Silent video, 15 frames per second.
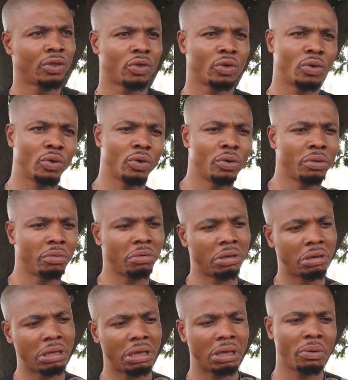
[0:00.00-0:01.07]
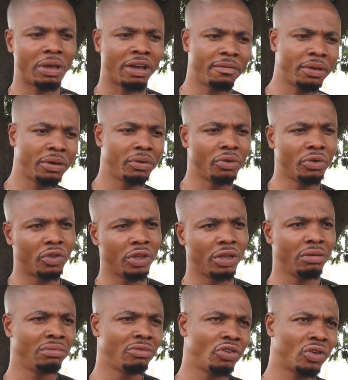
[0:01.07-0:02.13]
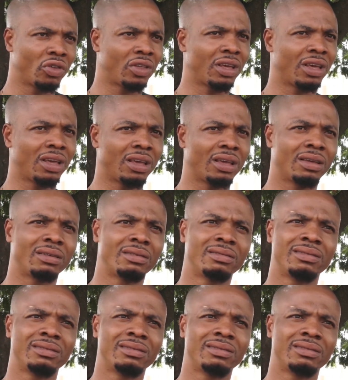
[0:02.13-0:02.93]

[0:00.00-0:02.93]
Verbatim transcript: So there we have been using just uh,